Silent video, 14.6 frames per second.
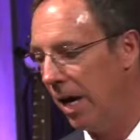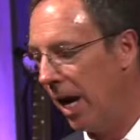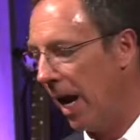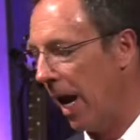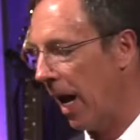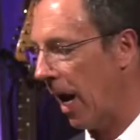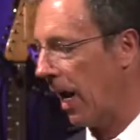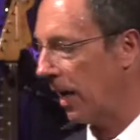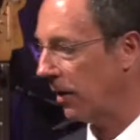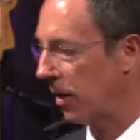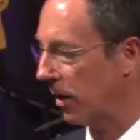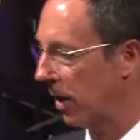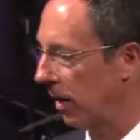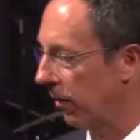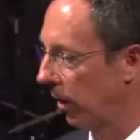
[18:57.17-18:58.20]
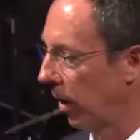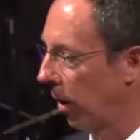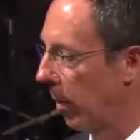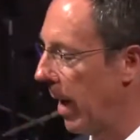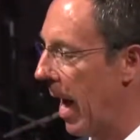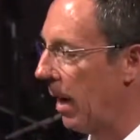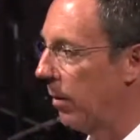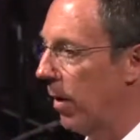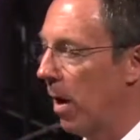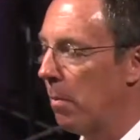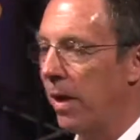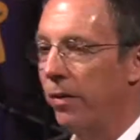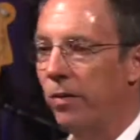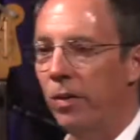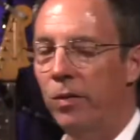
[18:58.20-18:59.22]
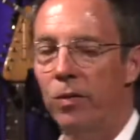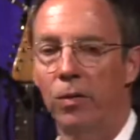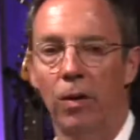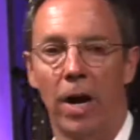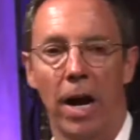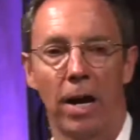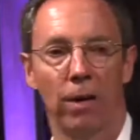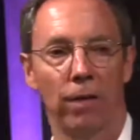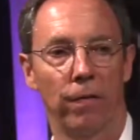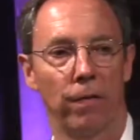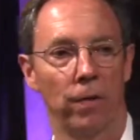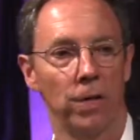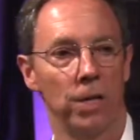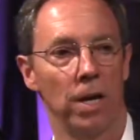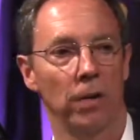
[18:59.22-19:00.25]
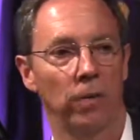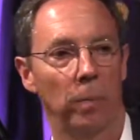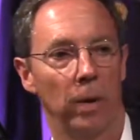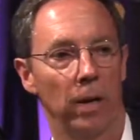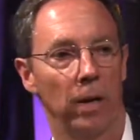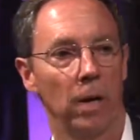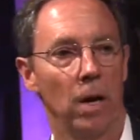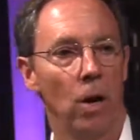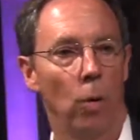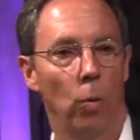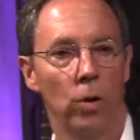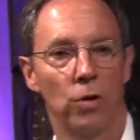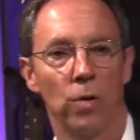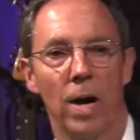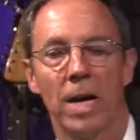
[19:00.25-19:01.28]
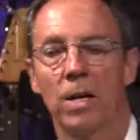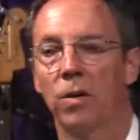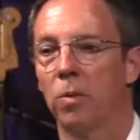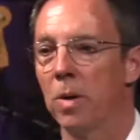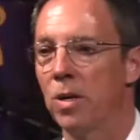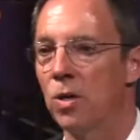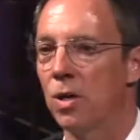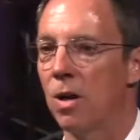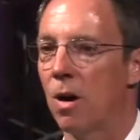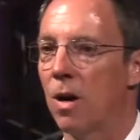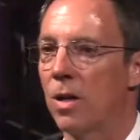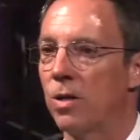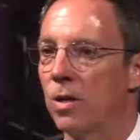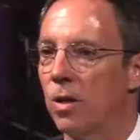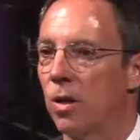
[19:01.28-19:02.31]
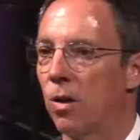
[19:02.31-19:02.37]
And I like to give a little background. My sister and her first husband were trained as missionaries to go